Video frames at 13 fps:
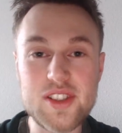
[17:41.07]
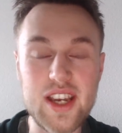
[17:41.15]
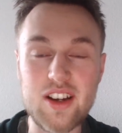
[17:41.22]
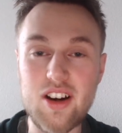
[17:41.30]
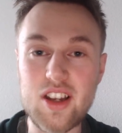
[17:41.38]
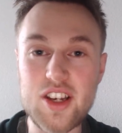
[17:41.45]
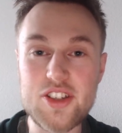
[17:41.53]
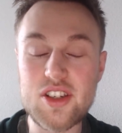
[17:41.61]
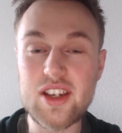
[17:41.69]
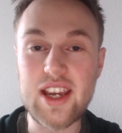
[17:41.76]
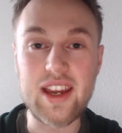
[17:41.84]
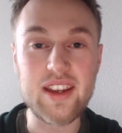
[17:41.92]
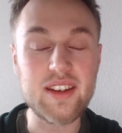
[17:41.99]

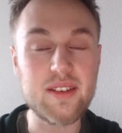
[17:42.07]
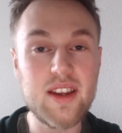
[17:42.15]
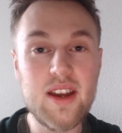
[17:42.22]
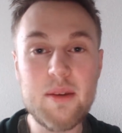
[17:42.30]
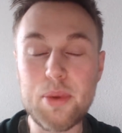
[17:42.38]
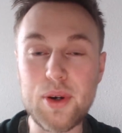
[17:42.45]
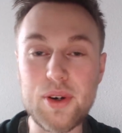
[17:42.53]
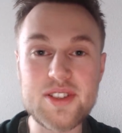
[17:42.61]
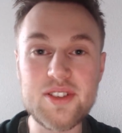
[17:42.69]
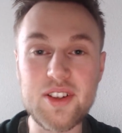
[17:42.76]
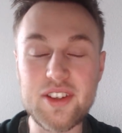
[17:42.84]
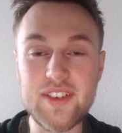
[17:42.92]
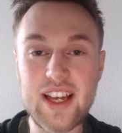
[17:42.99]
psychology, and
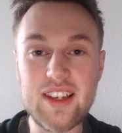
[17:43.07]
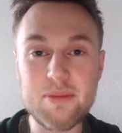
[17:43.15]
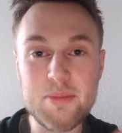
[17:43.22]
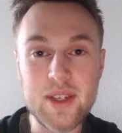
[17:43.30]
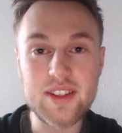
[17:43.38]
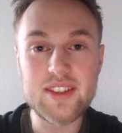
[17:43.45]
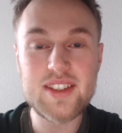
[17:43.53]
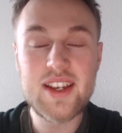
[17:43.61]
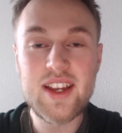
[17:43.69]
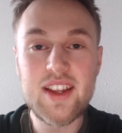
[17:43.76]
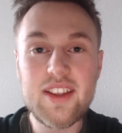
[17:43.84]
personal development.